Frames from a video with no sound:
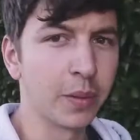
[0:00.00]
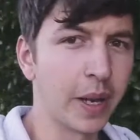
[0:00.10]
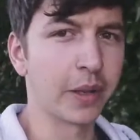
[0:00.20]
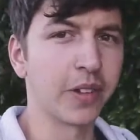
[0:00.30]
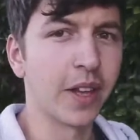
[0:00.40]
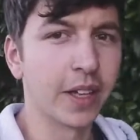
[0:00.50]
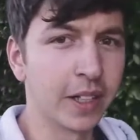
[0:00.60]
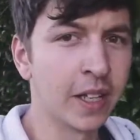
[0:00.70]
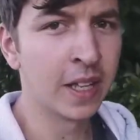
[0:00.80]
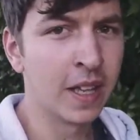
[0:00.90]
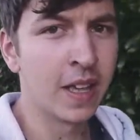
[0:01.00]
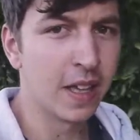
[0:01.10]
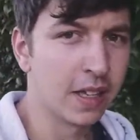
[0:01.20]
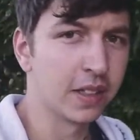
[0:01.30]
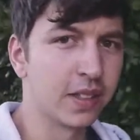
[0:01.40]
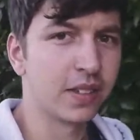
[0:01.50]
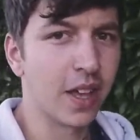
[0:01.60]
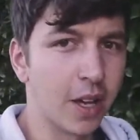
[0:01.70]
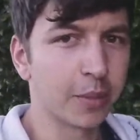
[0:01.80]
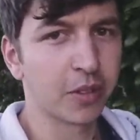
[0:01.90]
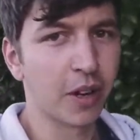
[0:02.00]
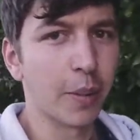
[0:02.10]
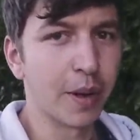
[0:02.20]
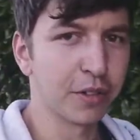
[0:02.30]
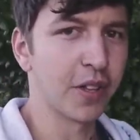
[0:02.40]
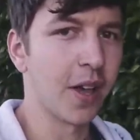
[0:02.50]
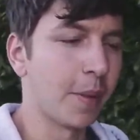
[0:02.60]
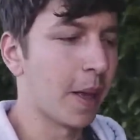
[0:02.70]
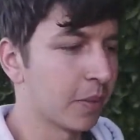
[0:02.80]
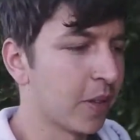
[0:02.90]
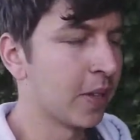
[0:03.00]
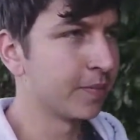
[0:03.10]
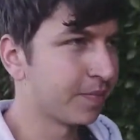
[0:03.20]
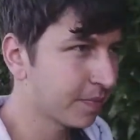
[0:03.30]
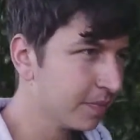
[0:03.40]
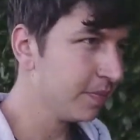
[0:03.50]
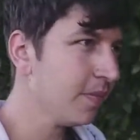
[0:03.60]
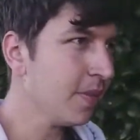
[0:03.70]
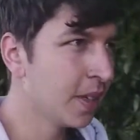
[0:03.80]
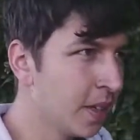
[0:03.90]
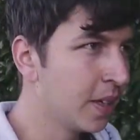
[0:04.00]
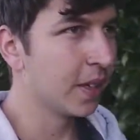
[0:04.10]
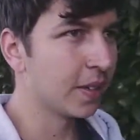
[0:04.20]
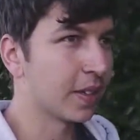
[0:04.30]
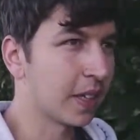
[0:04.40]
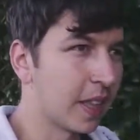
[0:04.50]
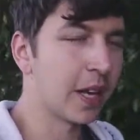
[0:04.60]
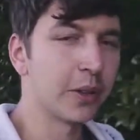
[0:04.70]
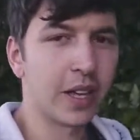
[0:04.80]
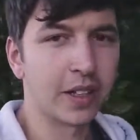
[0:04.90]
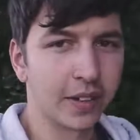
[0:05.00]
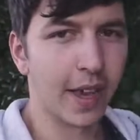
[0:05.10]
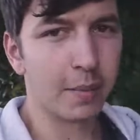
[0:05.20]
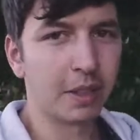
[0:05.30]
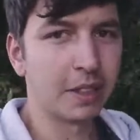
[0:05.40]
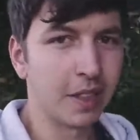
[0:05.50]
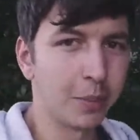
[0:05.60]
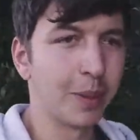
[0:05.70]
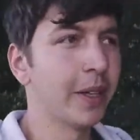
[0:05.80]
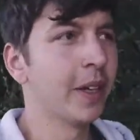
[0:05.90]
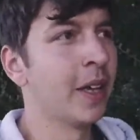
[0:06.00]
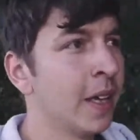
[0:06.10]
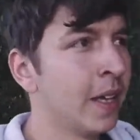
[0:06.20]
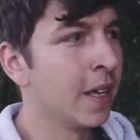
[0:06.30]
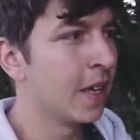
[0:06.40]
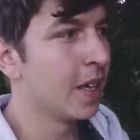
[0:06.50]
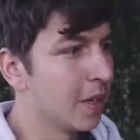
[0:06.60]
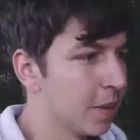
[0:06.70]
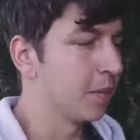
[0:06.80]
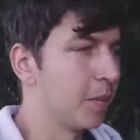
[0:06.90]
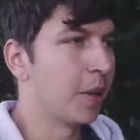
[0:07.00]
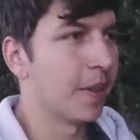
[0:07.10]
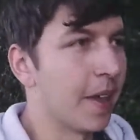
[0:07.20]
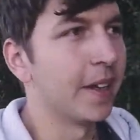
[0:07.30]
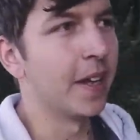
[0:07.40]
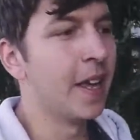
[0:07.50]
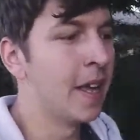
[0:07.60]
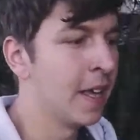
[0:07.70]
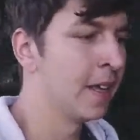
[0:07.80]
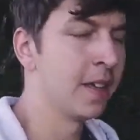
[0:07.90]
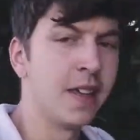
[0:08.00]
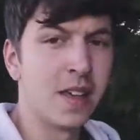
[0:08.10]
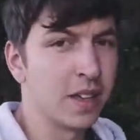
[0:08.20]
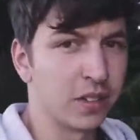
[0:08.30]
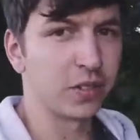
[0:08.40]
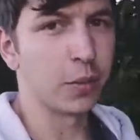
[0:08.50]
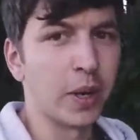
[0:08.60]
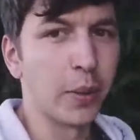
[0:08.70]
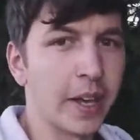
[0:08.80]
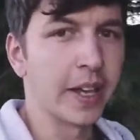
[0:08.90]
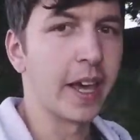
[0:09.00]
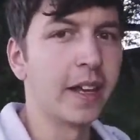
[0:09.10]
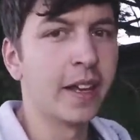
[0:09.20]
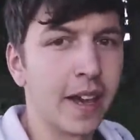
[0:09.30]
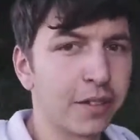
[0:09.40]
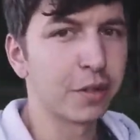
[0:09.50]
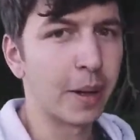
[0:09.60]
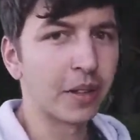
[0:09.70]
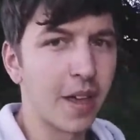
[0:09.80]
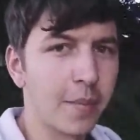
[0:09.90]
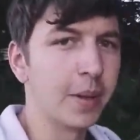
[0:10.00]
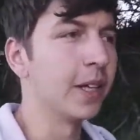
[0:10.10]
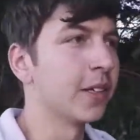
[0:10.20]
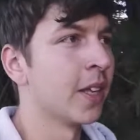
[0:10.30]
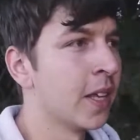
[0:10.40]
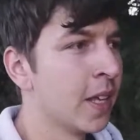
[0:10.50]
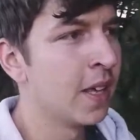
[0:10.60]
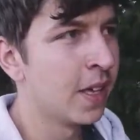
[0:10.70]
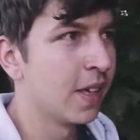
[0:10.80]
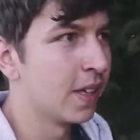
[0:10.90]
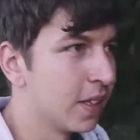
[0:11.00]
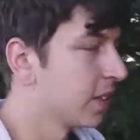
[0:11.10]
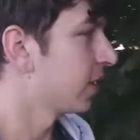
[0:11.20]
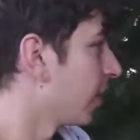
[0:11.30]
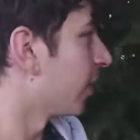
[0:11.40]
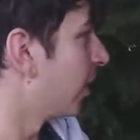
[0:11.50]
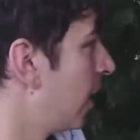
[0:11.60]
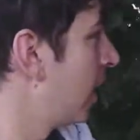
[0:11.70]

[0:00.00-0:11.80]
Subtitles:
went outside, set up straight away for a time lapse. The cloud kind of came in a little bit, but then just went away again after about 10 minutes. So